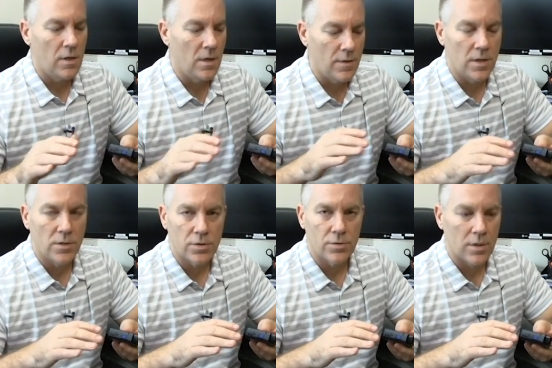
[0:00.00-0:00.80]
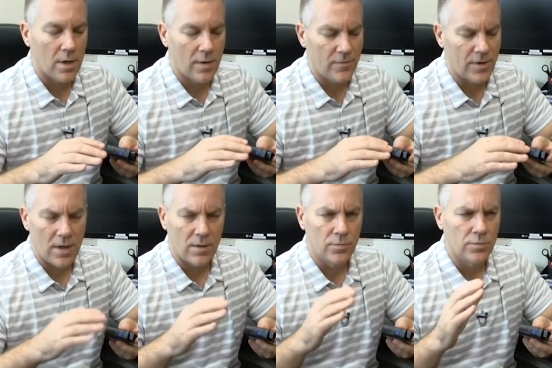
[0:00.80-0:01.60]
in the industry. I,
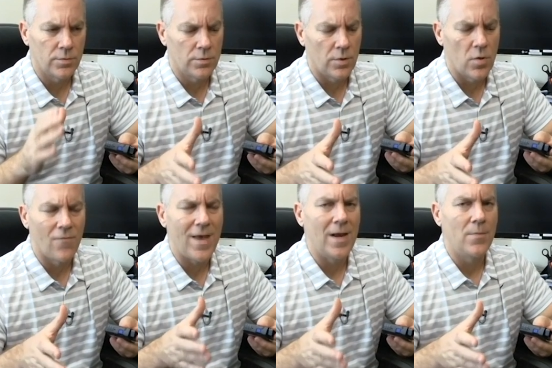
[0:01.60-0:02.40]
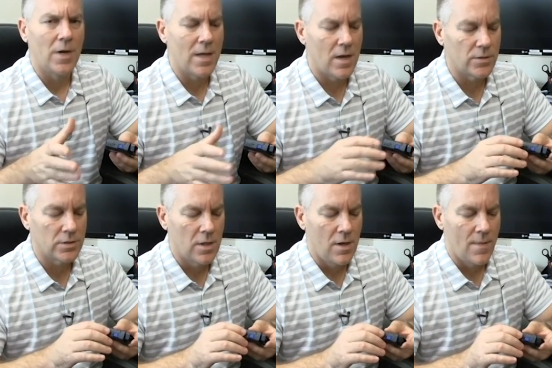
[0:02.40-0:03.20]
I don't, know, don't know of anybody
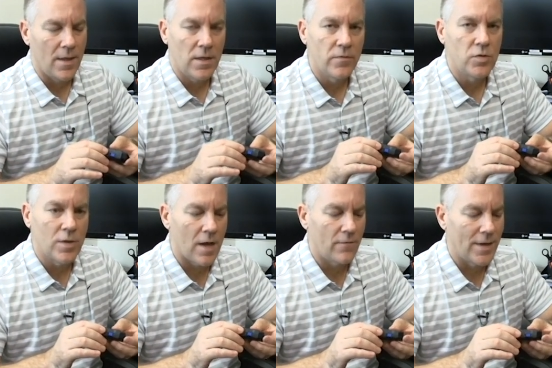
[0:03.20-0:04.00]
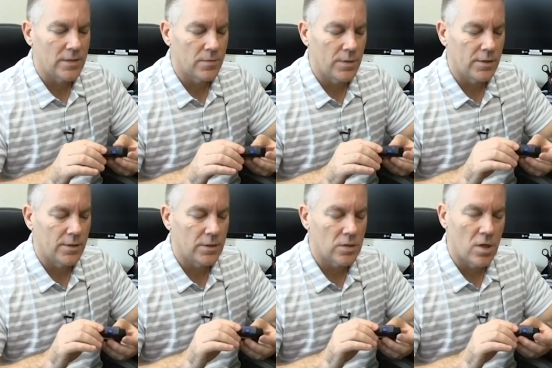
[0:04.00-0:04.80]
else that gives you that
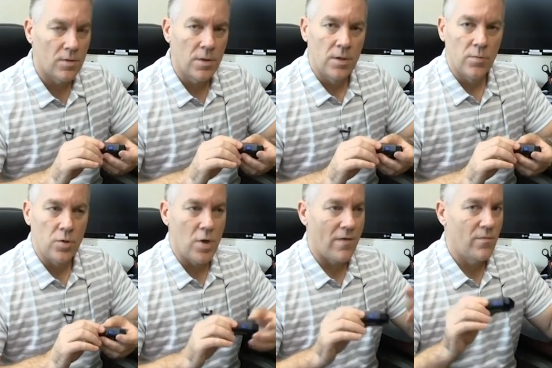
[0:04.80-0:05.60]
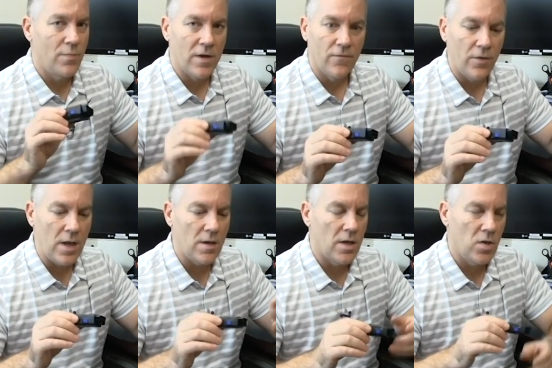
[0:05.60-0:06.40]
flexibility. So when you have a big
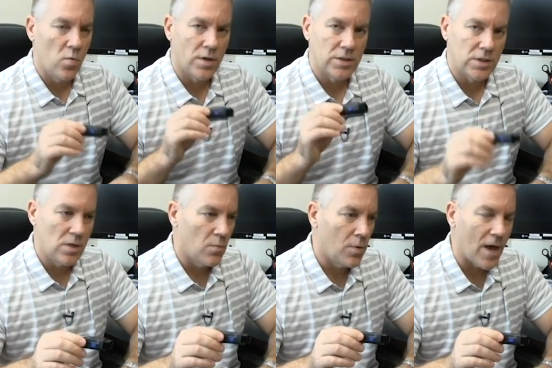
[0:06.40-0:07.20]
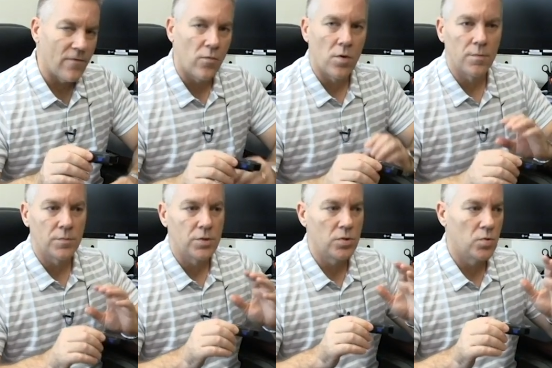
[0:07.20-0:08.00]
fleet and you want a single
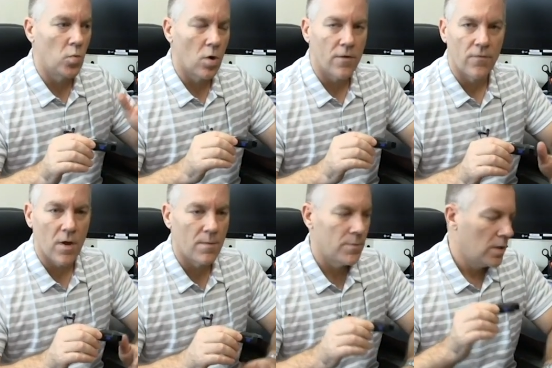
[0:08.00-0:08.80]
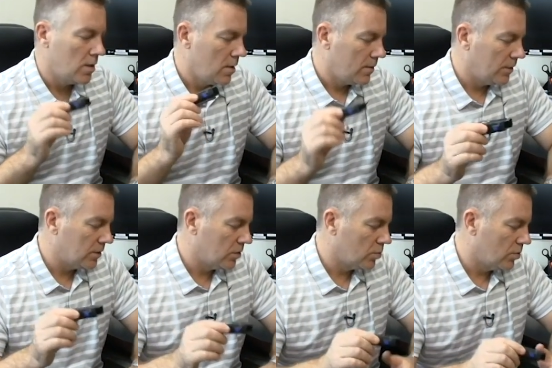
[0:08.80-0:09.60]
platform to work from,
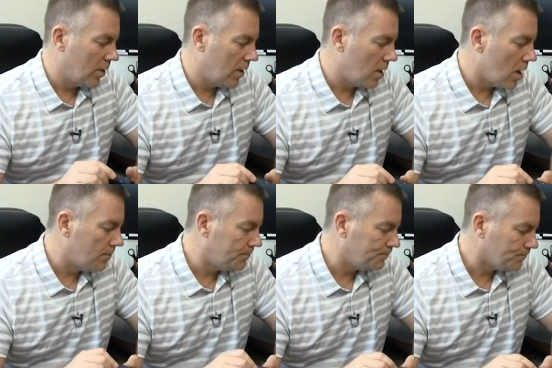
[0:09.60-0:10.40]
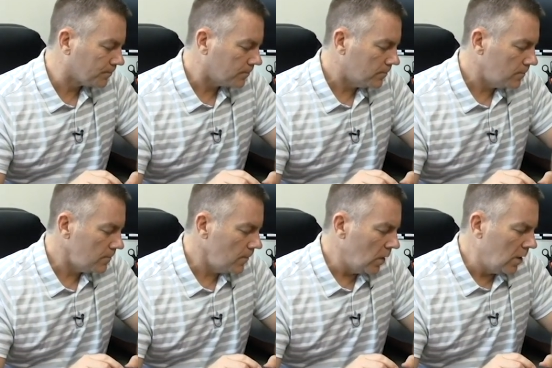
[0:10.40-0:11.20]
this is the way to go.
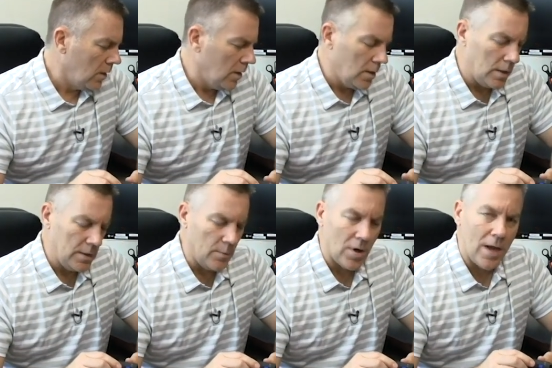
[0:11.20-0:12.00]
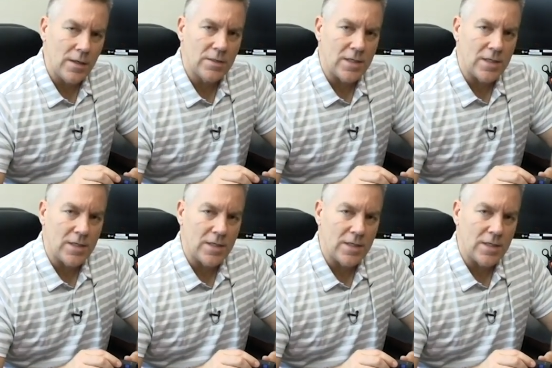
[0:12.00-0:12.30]
Uh, number eight is